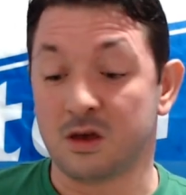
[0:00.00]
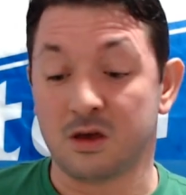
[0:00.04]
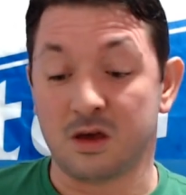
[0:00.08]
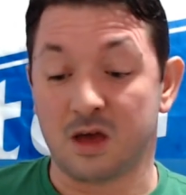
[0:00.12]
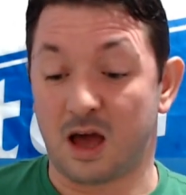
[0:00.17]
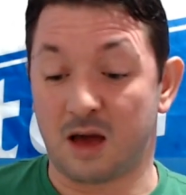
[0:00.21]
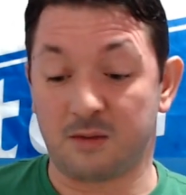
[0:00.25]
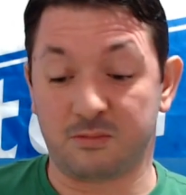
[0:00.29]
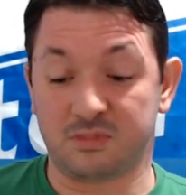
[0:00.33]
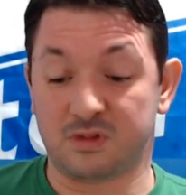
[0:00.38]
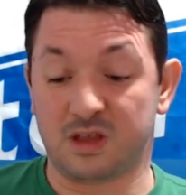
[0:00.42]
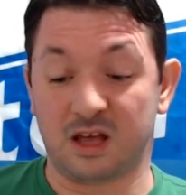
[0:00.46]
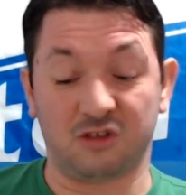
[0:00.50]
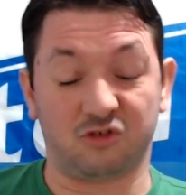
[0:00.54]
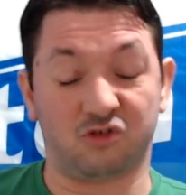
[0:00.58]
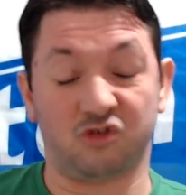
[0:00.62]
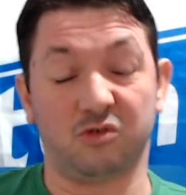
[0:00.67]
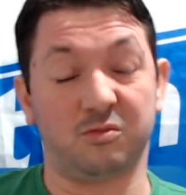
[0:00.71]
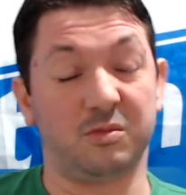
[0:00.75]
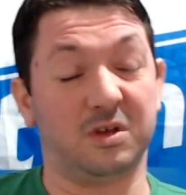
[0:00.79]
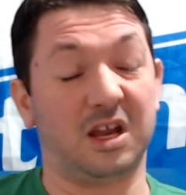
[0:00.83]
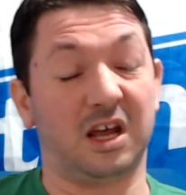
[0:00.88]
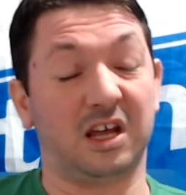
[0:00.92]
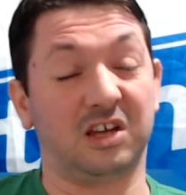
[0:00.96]
That'd do
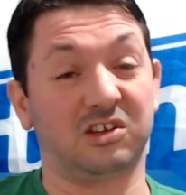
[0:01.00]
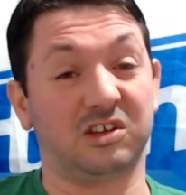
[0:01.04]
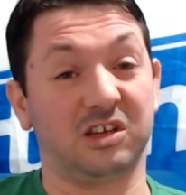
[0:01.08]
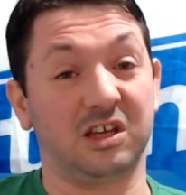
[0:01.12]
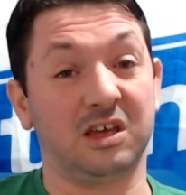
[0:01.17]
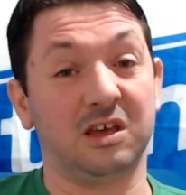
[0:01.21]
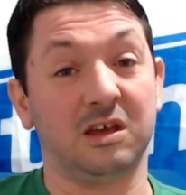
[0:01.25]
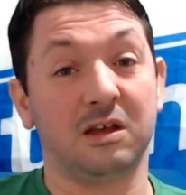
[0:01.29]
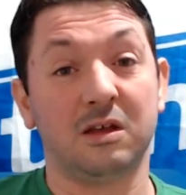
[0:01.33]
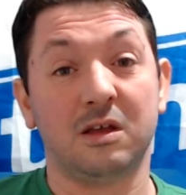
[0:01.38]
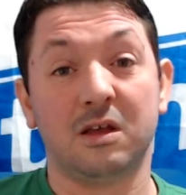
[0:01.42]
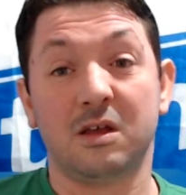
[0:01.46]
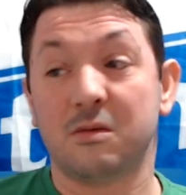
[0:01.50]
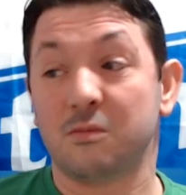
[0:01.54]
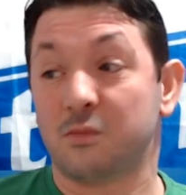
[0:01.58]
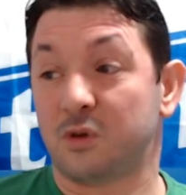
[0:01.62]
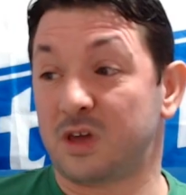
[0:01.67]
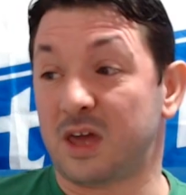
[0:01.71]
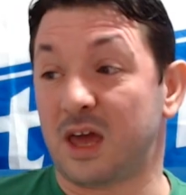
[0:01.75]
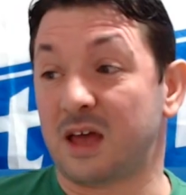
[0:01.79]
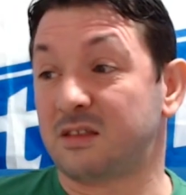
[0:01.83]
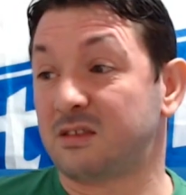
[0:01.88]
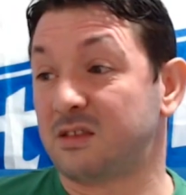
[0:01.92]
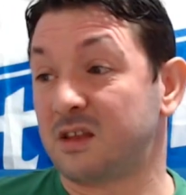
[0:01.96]
me nicely. But
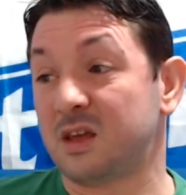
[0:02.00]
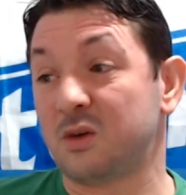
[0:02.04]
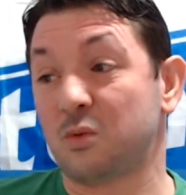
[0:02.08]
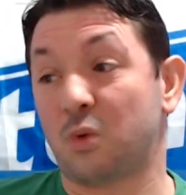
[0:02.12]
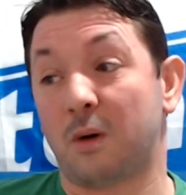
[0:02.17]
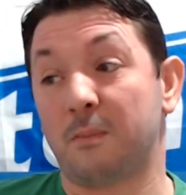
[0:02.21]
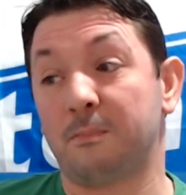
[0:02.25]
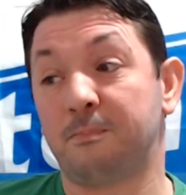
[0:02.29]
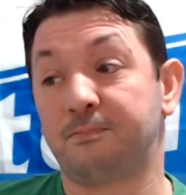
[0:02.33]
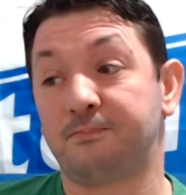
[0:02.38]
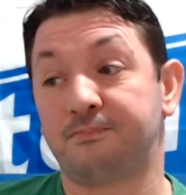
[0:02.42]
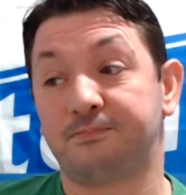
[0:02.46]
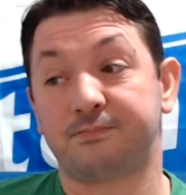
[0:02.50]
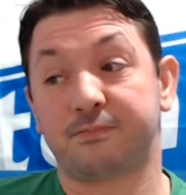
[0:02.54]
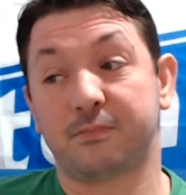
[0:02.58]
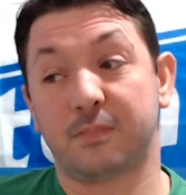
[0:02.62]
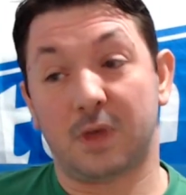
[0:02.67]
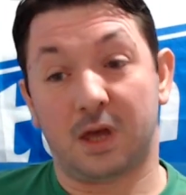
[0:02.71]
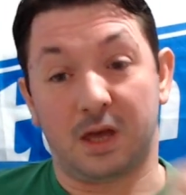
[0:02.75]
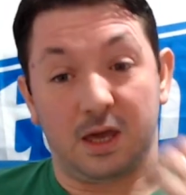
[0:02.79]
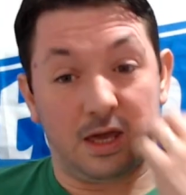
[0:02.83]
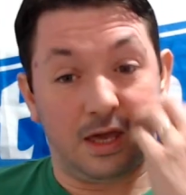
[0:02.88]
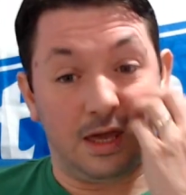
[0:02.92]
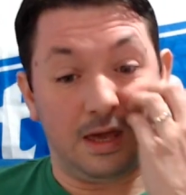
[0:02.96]
yeah, 3-1.
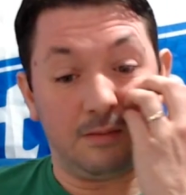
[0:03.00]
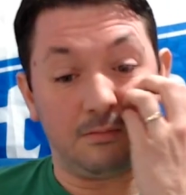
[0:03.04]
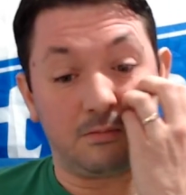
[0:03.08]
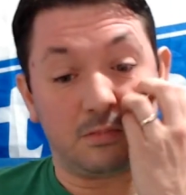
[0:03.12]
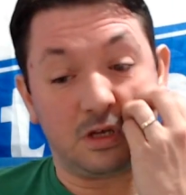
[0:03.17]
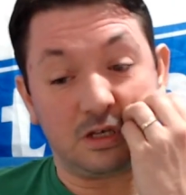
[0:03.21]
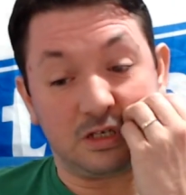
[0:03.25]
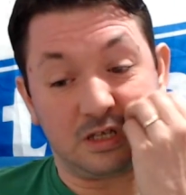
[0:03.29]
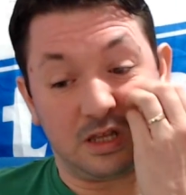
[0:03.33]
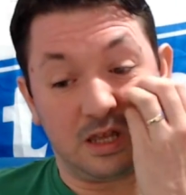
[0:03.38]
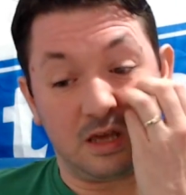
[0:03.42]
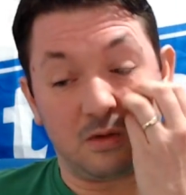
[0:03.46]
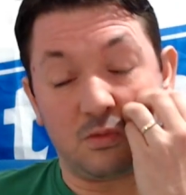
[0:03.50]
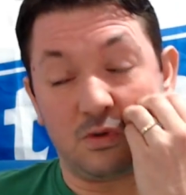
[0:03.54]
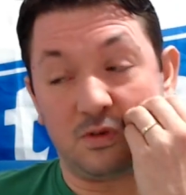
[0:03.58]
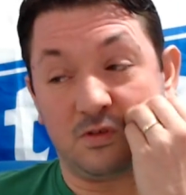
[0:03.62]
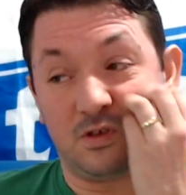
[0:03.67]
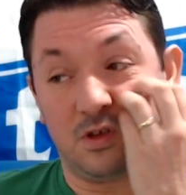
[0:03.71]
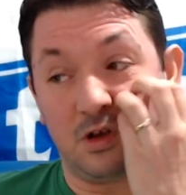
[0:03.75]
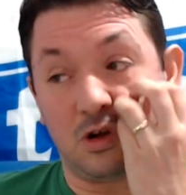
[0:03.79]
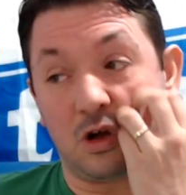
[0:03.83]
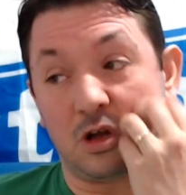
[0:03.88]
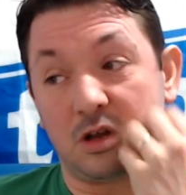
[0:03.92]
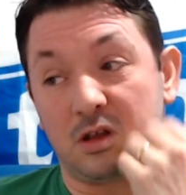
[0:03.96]
Because I think we've
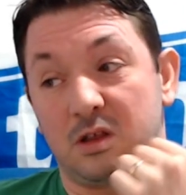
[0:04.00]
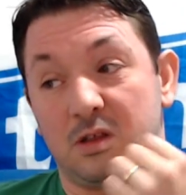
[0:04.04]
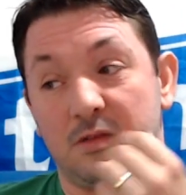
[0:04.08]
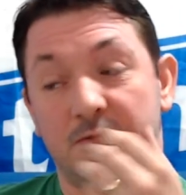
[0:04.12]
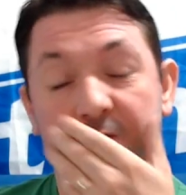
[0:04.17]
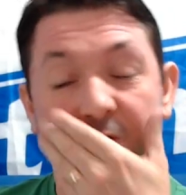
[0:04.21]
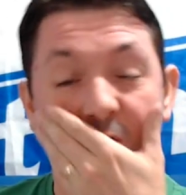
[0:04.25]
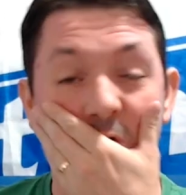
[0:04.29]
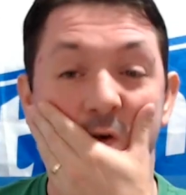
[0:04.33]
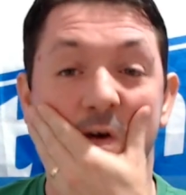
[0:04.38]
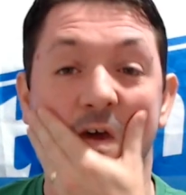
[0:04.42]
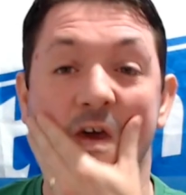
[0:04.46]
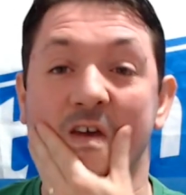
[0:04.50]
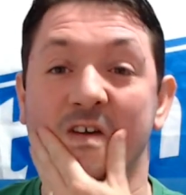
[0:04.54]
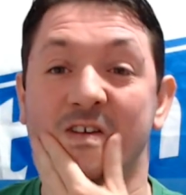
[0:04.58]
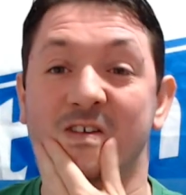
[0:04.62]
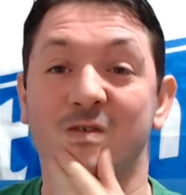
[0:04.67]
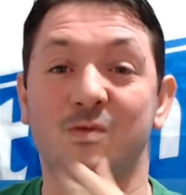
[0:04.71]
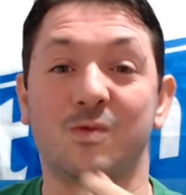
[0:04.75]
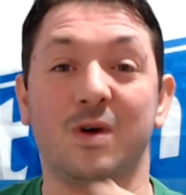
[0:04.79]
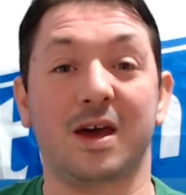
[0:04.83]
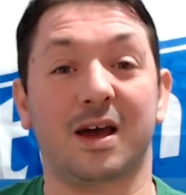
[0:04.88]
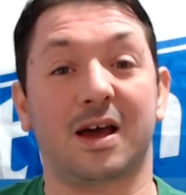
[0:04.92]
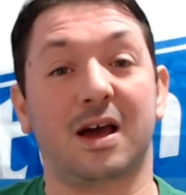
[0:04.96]
still got a few kinks to
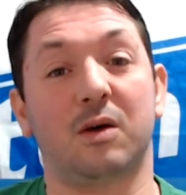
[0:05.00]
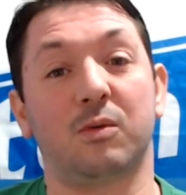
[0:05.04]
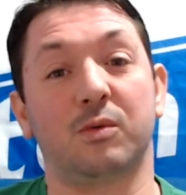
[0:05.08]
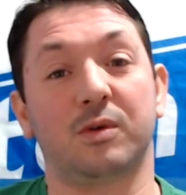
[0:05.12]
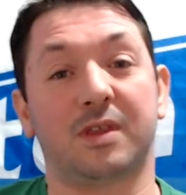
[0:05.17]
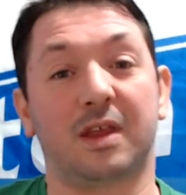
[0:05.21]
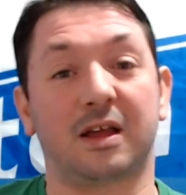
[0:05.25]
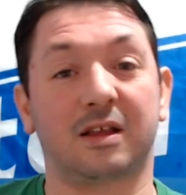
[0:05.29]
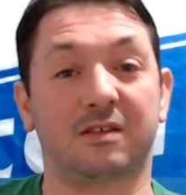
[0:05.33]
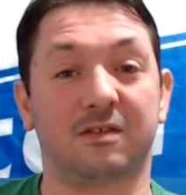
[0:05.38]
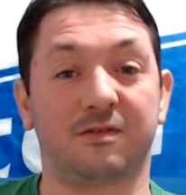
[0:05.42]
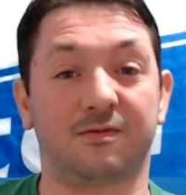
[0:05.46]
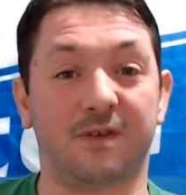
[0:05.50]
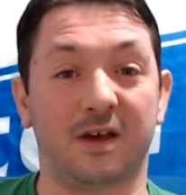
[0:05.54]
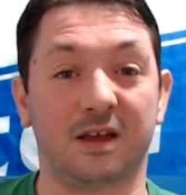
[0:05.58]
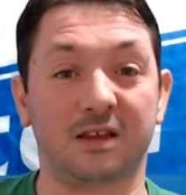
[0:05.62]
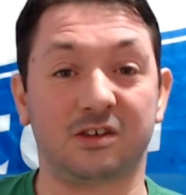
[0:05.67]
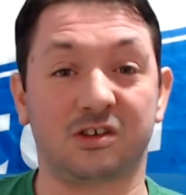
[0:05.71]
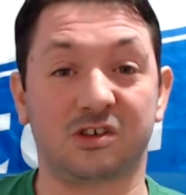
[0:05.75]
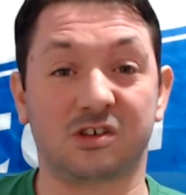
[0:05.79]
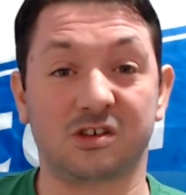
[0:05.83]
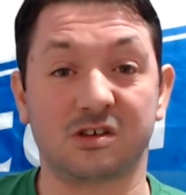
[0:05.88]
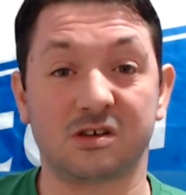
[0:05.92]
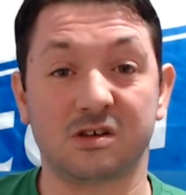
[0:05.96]
work out with that
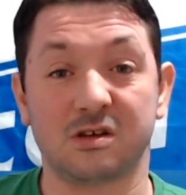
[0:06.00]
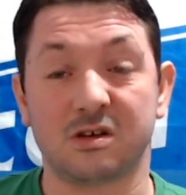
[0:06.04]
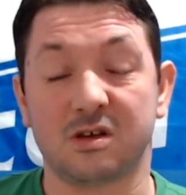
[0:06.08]
defence.